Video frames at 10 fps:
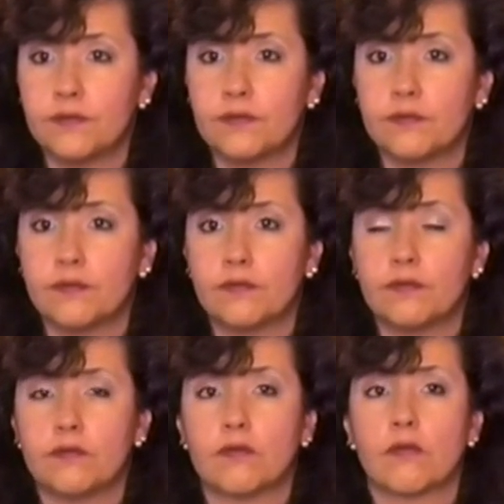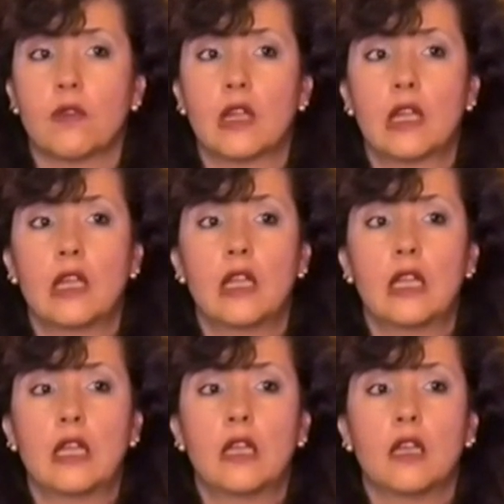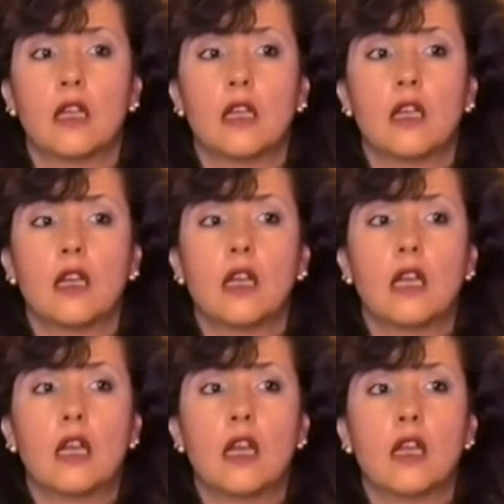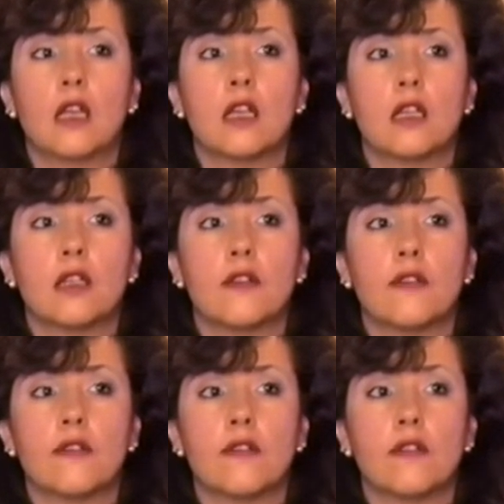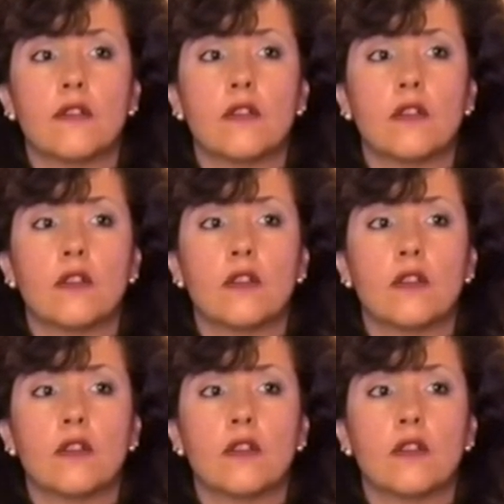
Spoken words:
(silence)